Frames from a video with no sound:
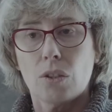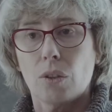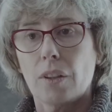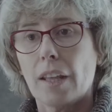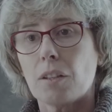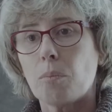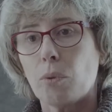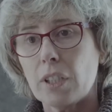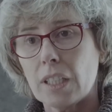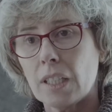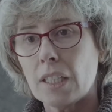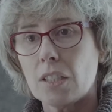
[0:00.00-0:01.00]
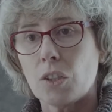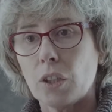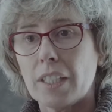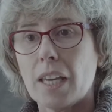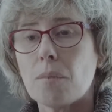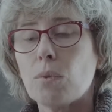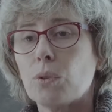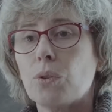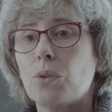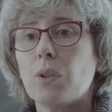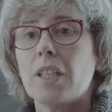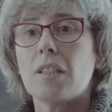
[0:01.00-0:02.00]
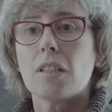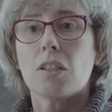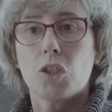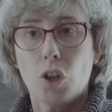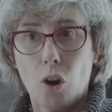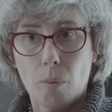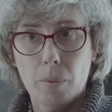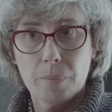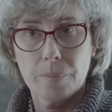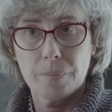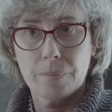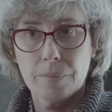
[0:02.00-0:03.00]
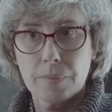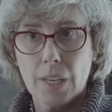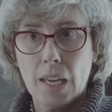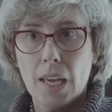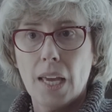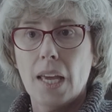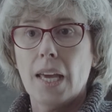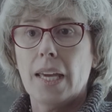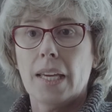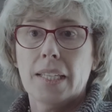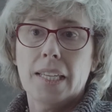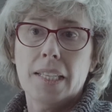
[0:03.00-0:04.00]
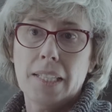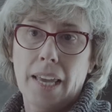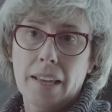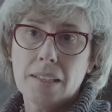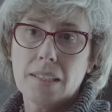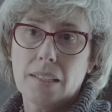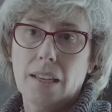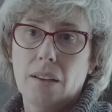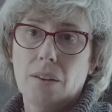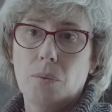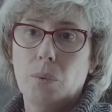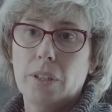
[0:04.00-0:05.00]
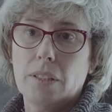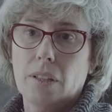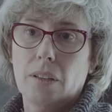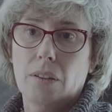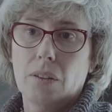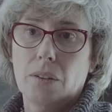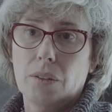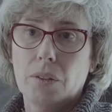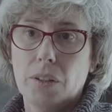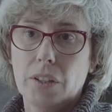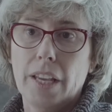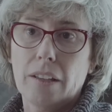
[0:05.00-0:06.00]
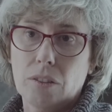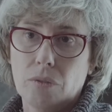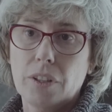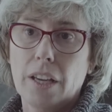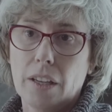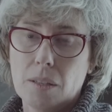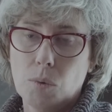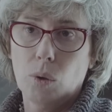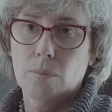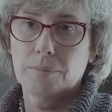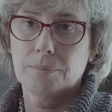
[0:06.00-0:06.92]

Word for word: so that the protein is not able to do its job. And it ends with the death of the animal.